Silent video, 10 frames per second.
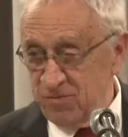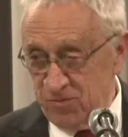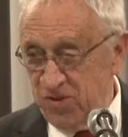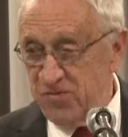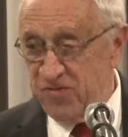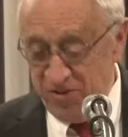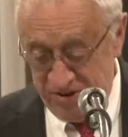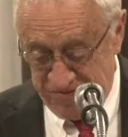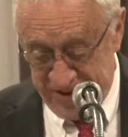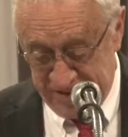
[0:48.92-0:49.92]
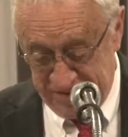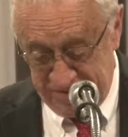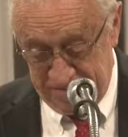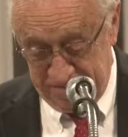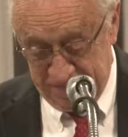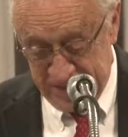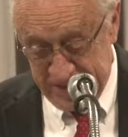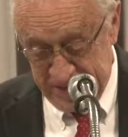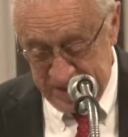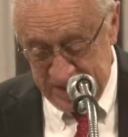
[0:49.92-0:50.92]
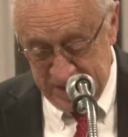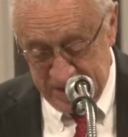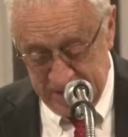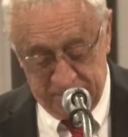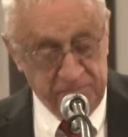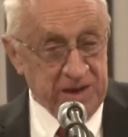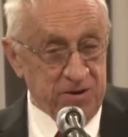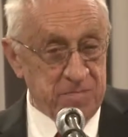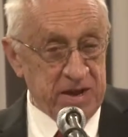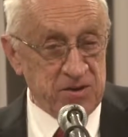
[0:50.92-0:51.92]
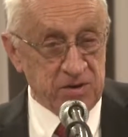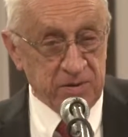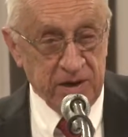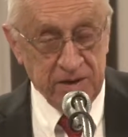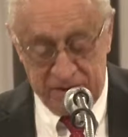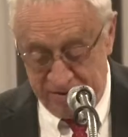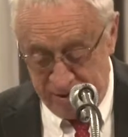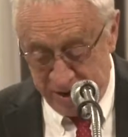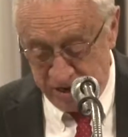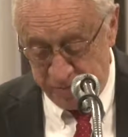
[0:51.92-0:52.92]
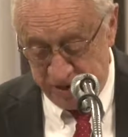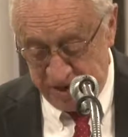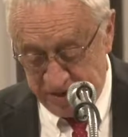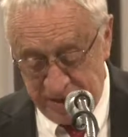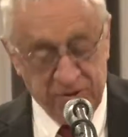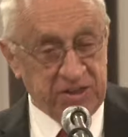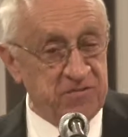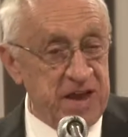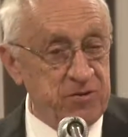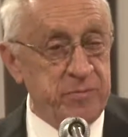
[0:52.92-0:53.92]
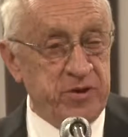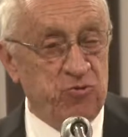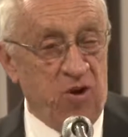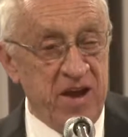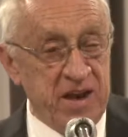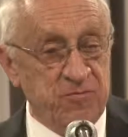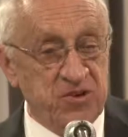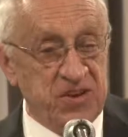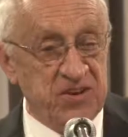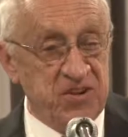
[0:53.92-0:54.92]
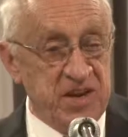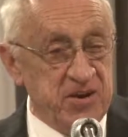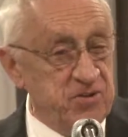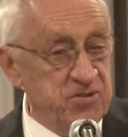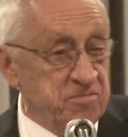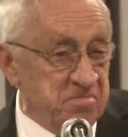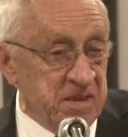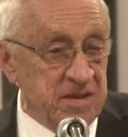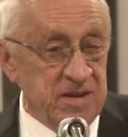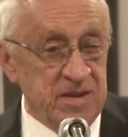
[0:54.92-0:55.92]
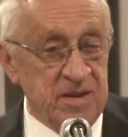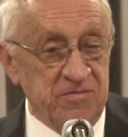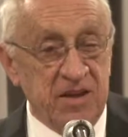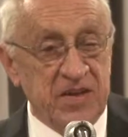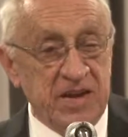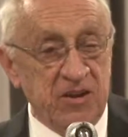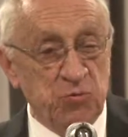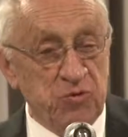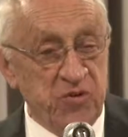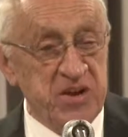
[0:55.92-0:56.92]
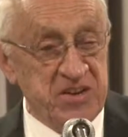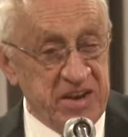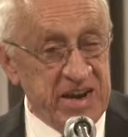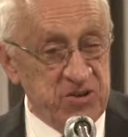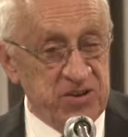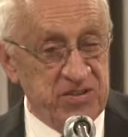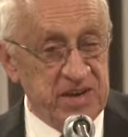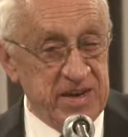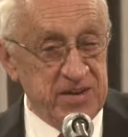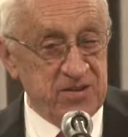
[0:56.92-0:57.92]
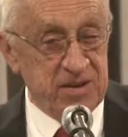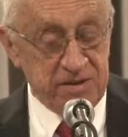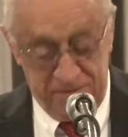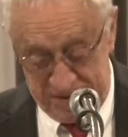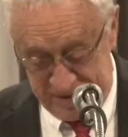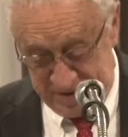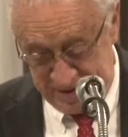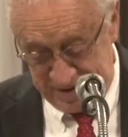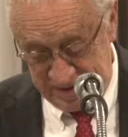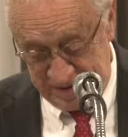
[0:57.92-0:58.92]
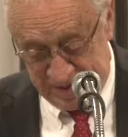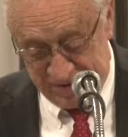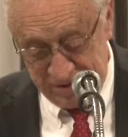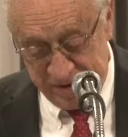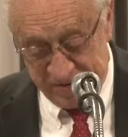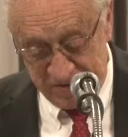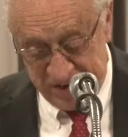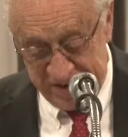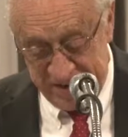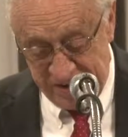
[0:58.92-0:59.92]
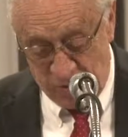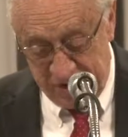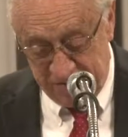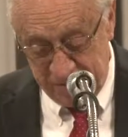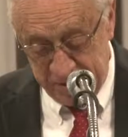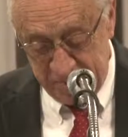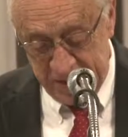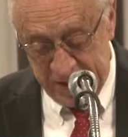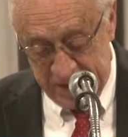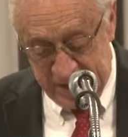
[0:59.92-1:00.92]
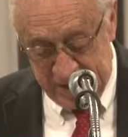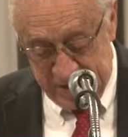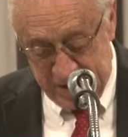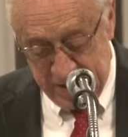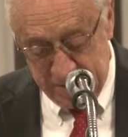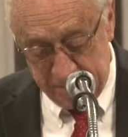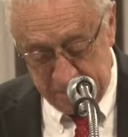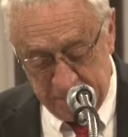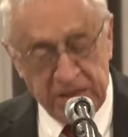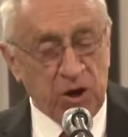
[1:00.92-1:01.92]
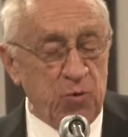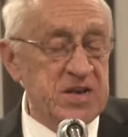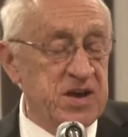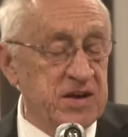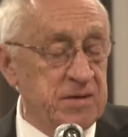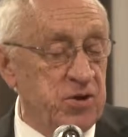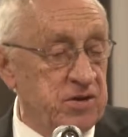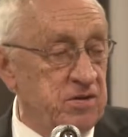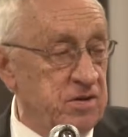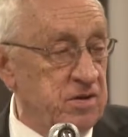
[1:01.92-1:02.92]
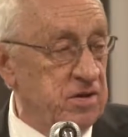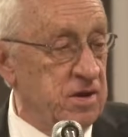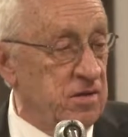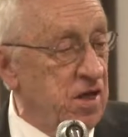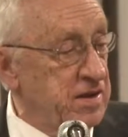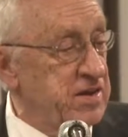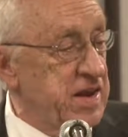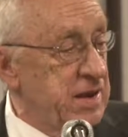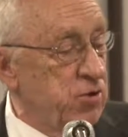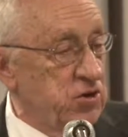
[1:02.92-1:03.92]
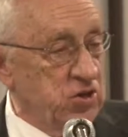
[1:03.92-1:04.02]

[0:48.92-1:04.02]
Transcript: It's very, very effective. Gary Benjamin talked about the fact we've been trying for 60 years. Nothing else, we're very tenacious, I guess. That's the message I take away from it. You know, we talked about a lot today about